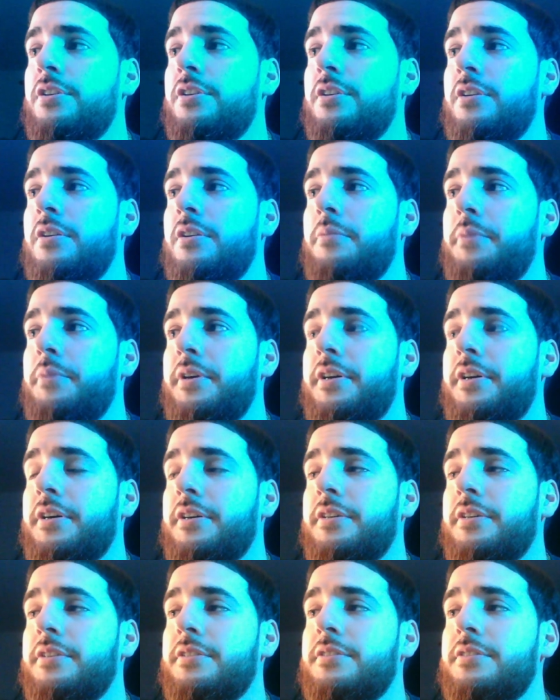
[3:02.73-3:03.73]

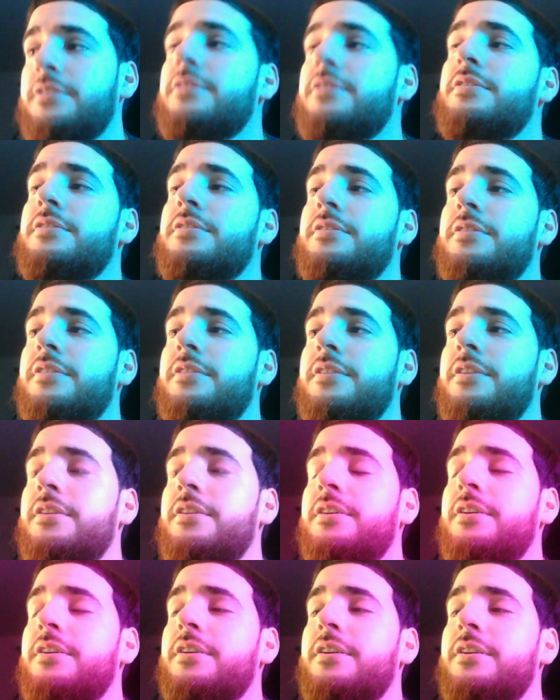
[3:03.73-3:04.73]
because
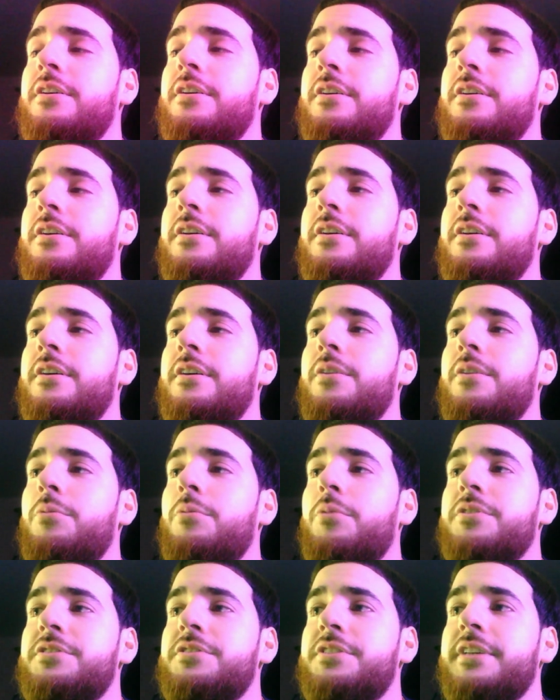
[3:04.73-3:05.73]

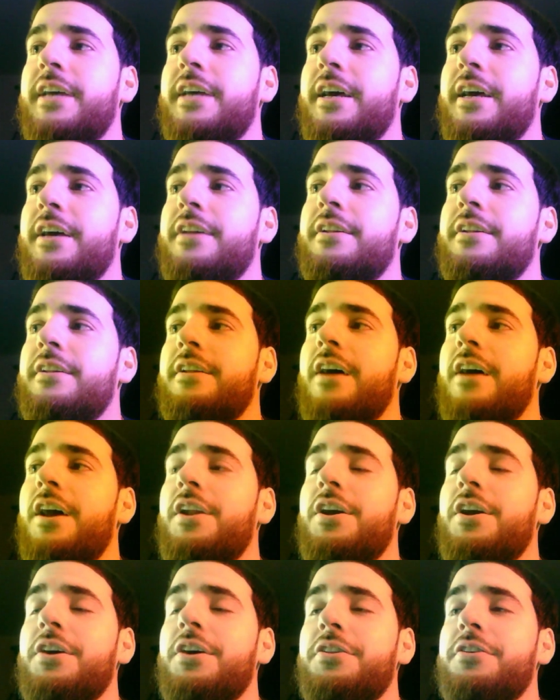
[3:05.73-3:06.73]
once again,
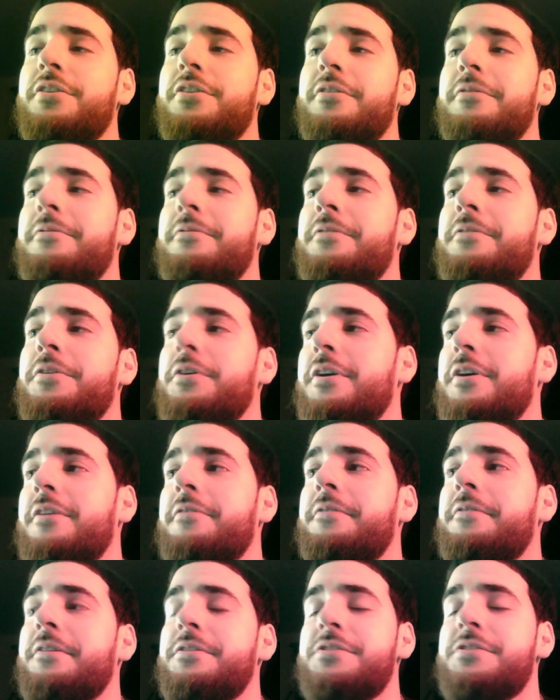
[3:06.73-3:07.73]
another
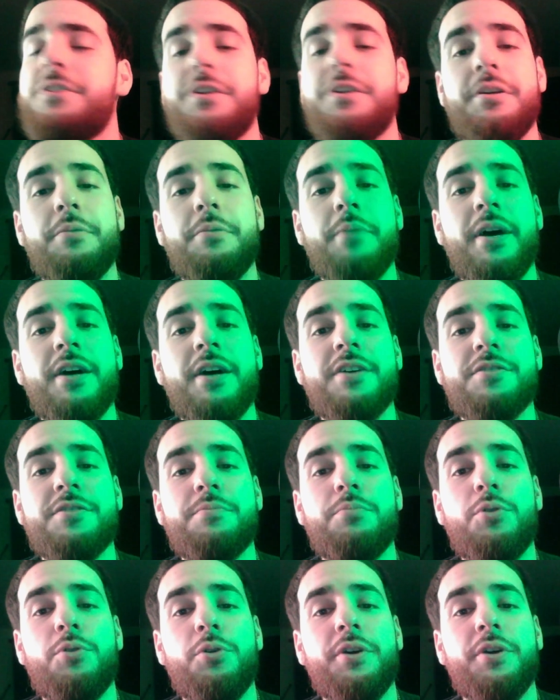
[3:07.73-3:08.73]
Philadelphia team has
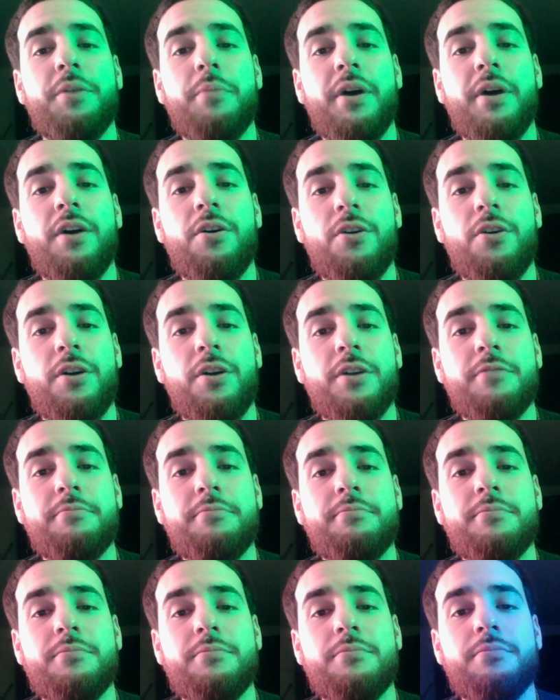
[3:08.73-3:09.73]
broken my heart,
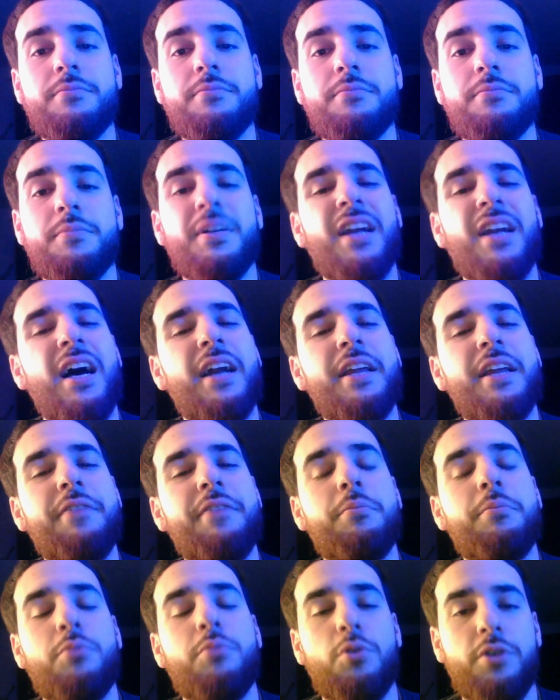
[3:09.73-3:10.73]
but not
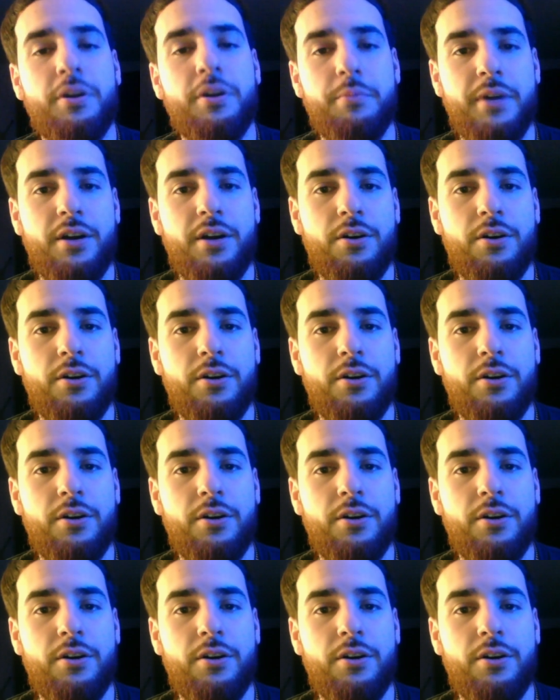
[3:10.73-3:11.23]
even broken my heart